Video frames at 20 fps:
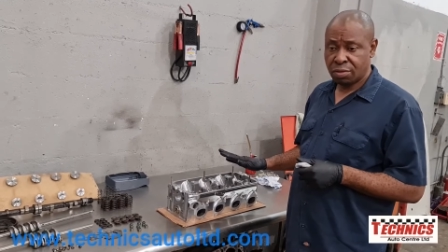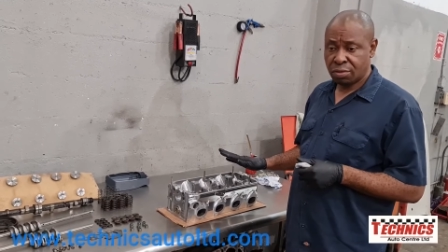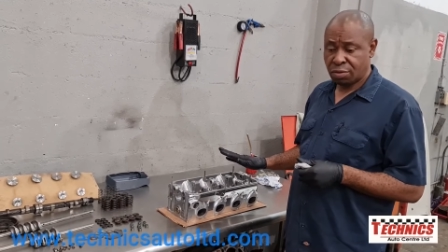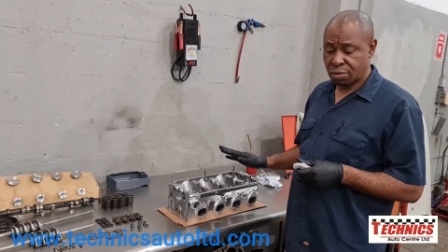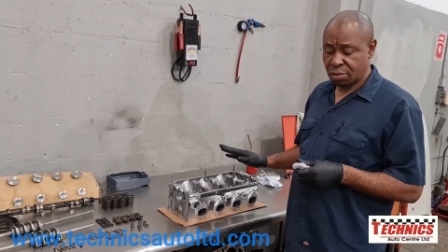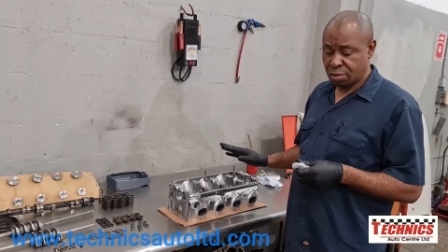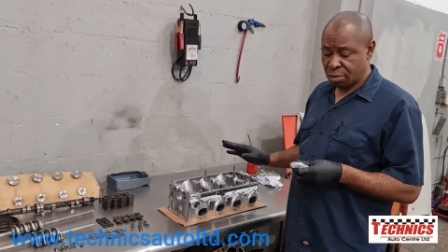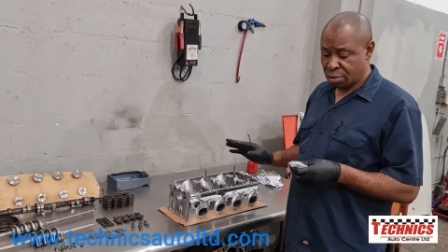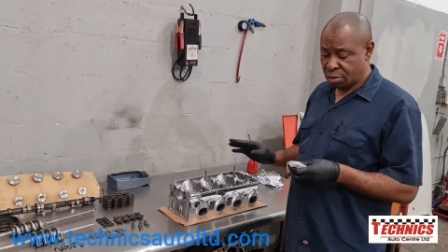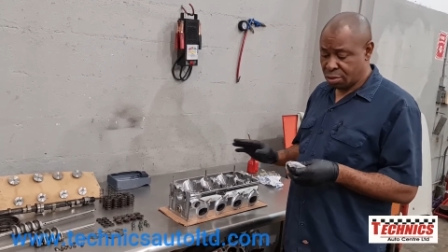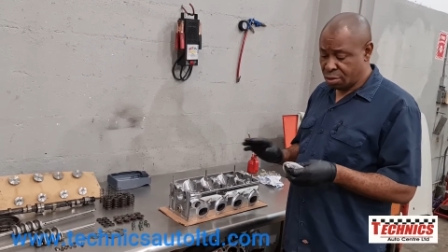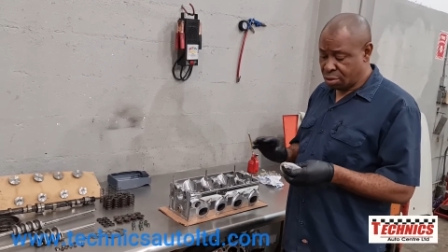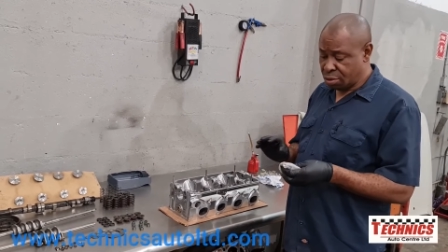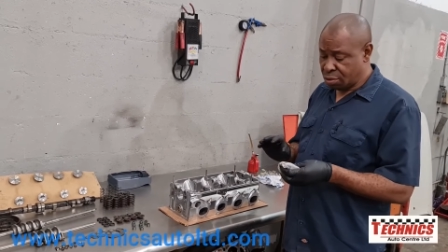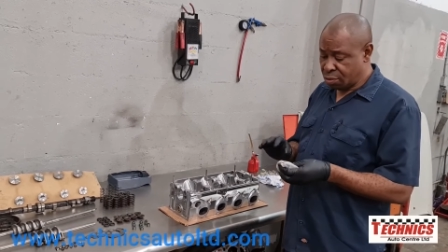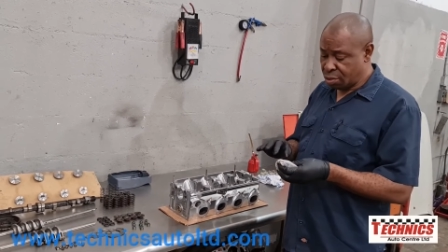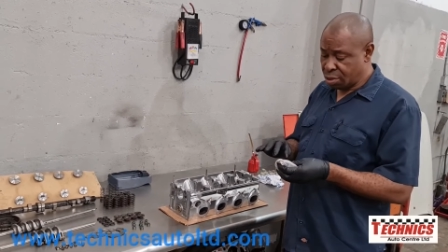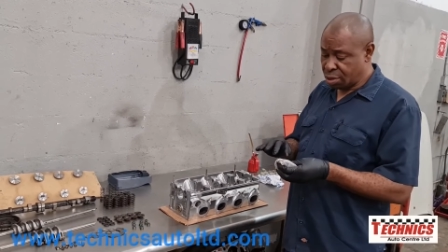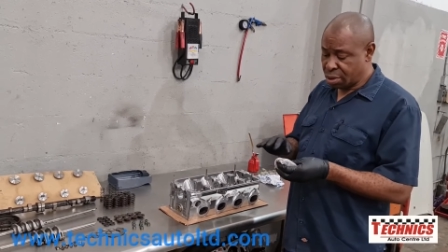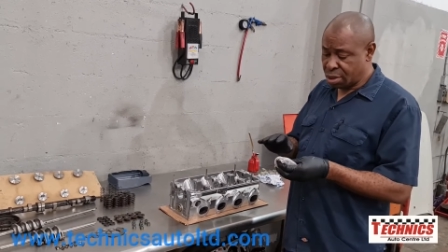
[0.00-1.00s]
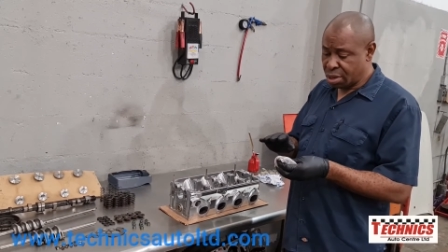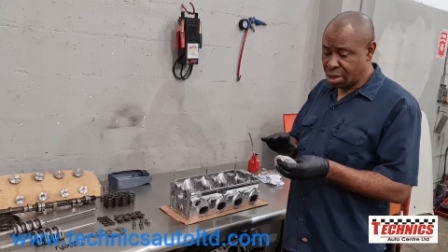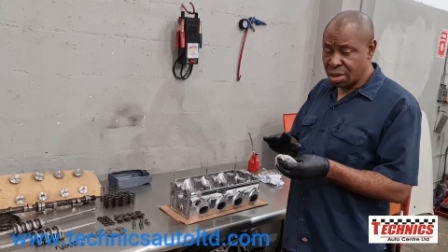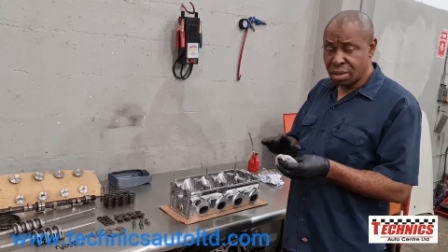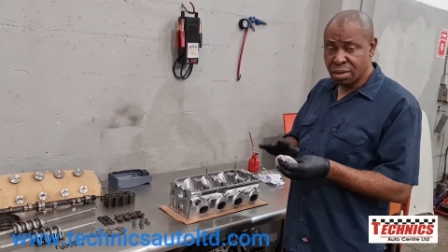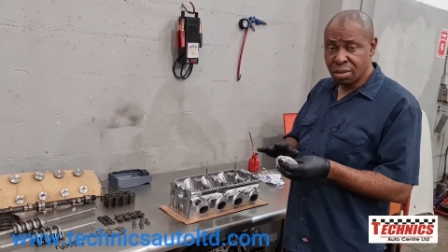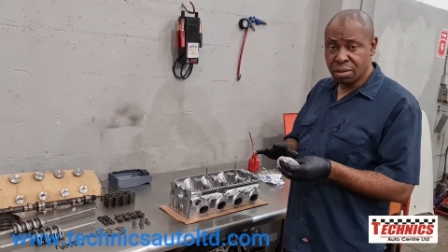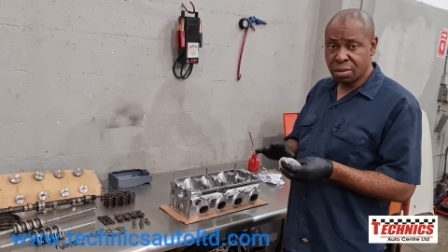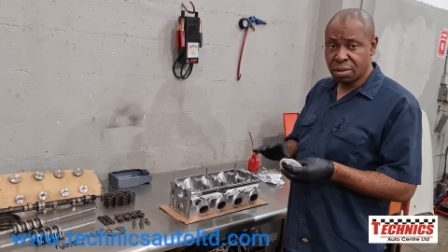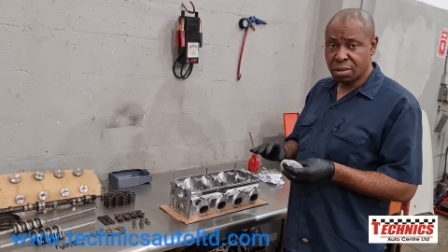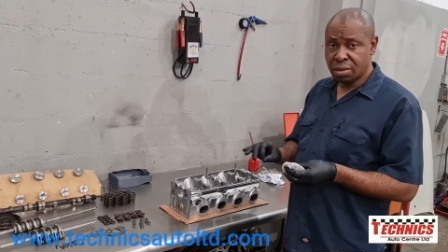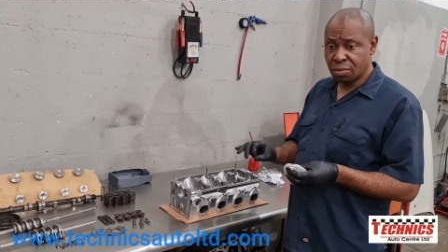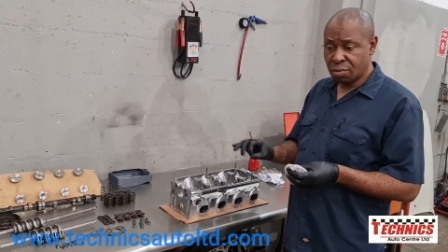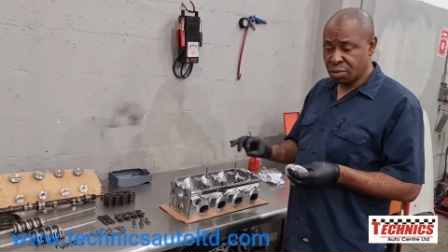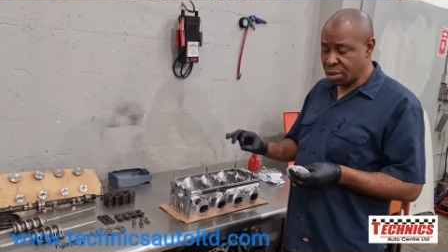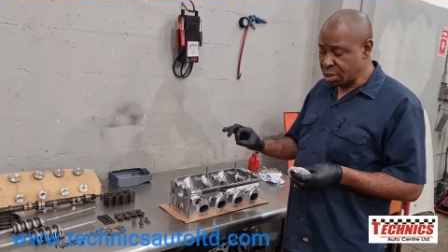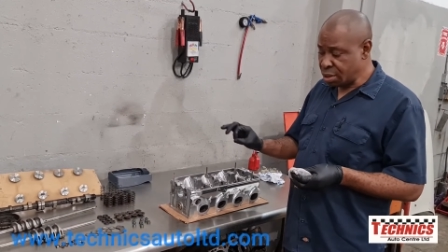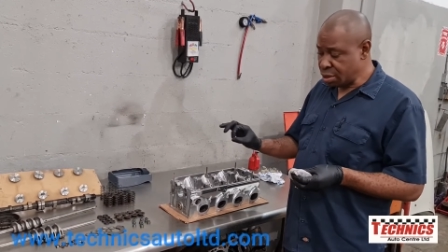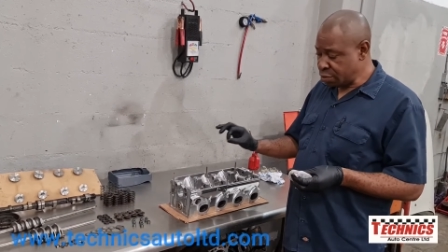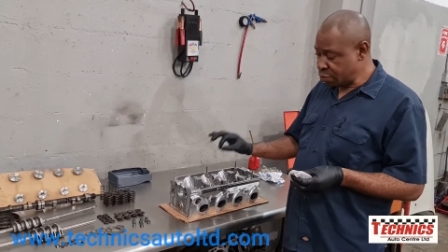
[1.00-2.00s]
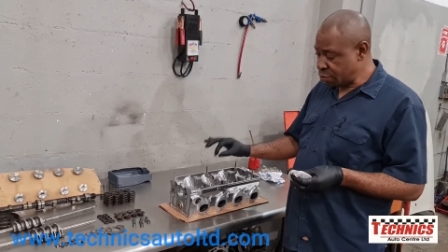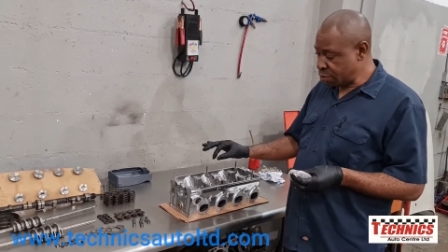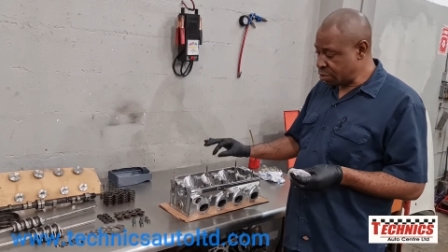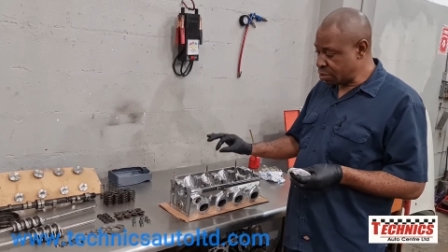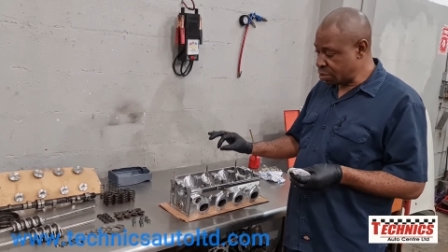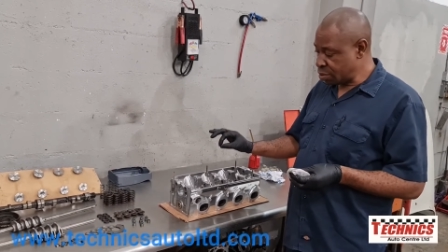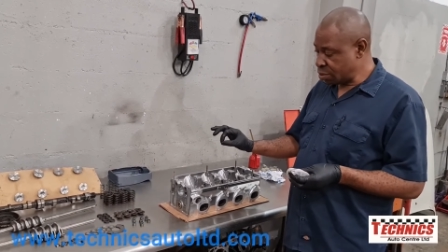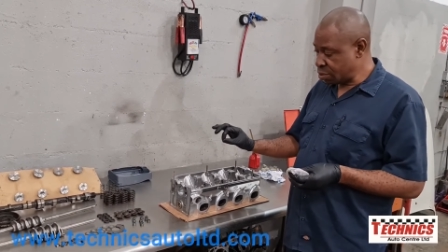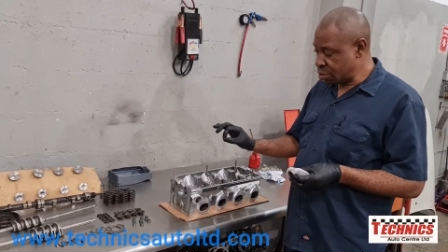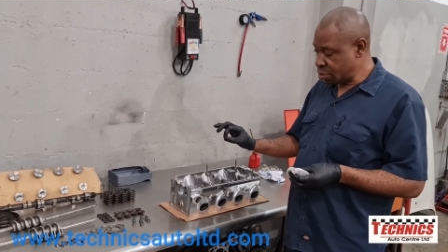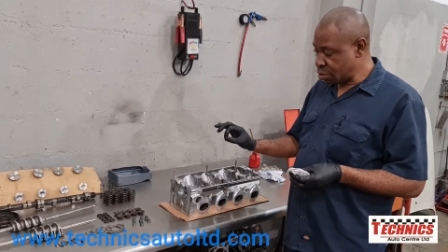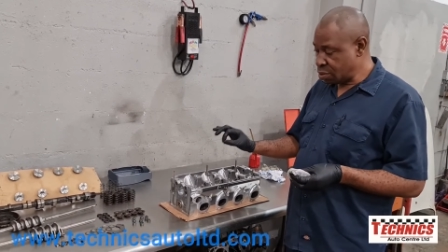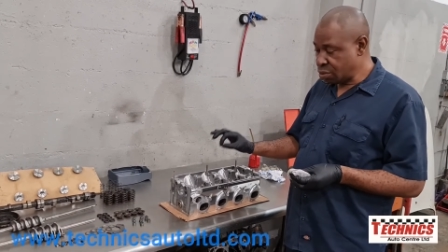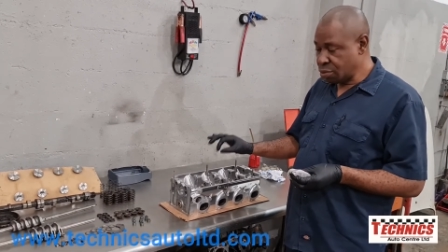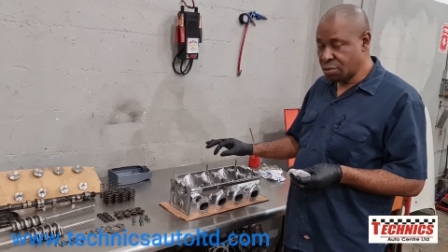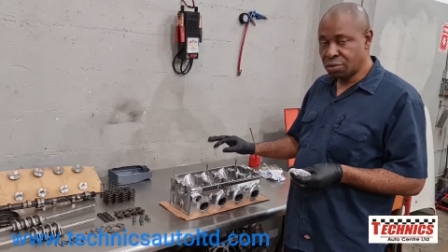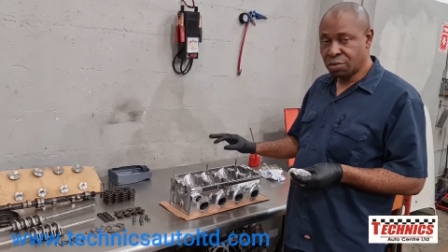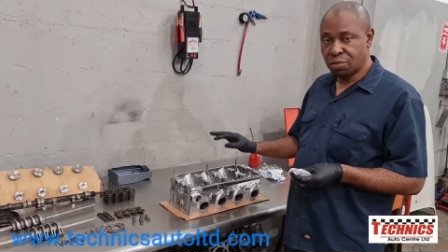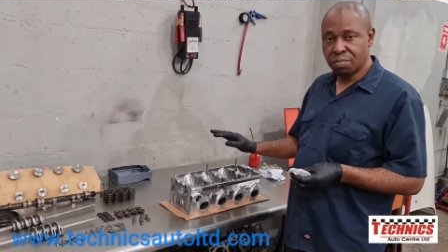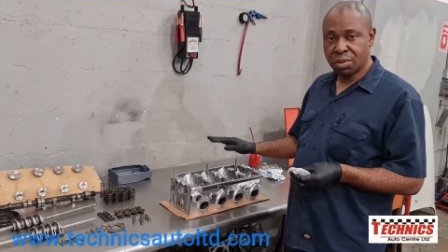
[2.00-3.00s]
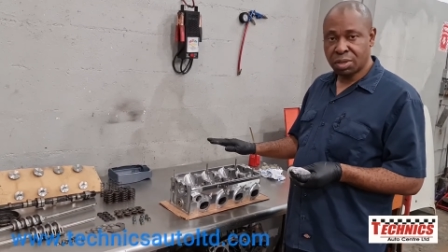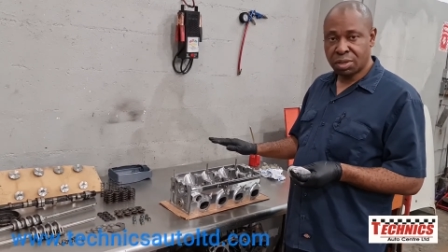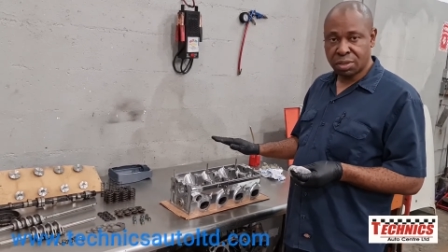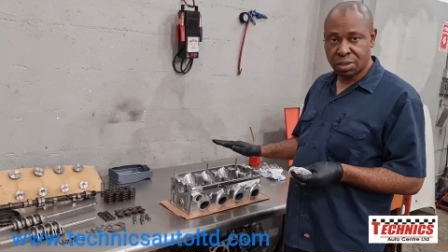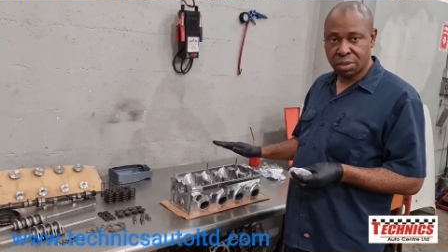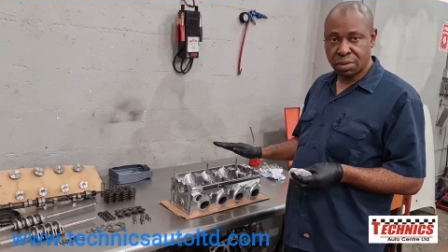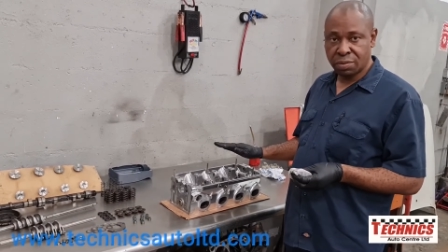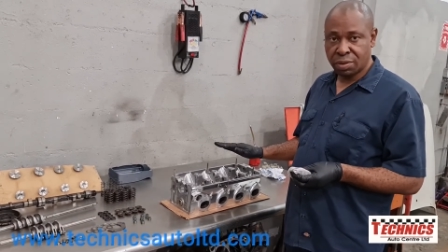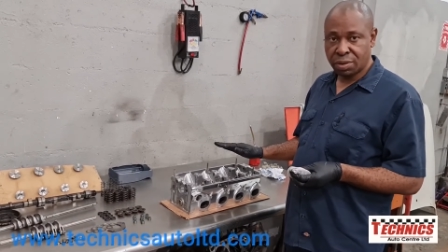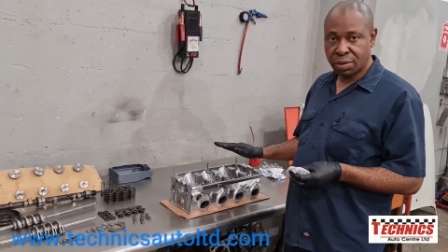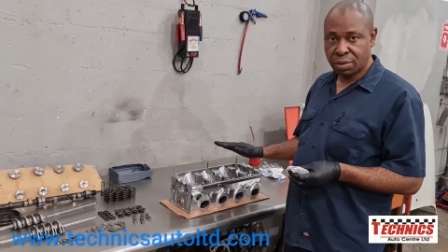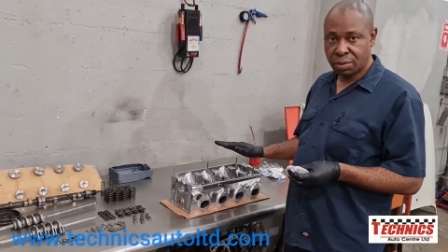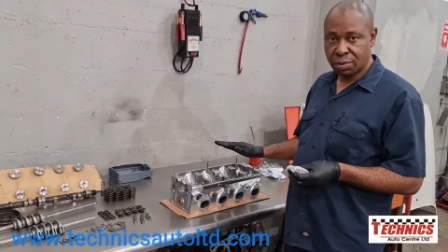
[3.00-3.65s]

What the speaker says: So you don't want anything we're leaving loose material.